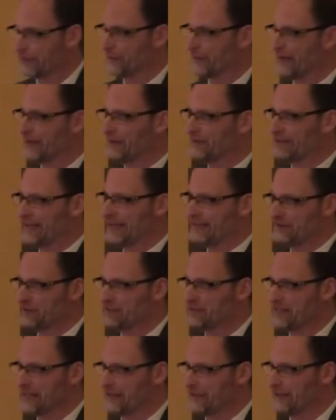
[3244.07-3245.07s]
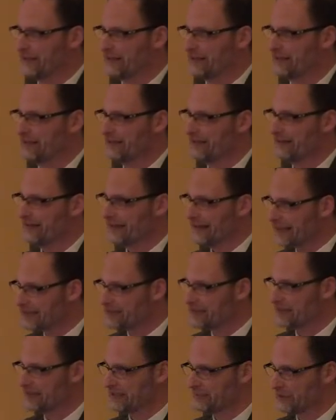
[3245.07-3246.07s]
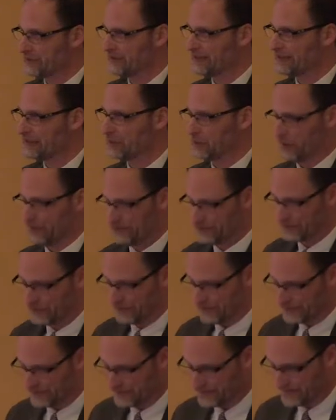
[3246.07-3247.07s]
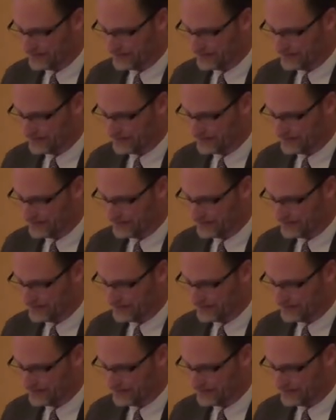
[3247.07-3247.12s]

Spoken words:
around esoteric and deliberately cloistered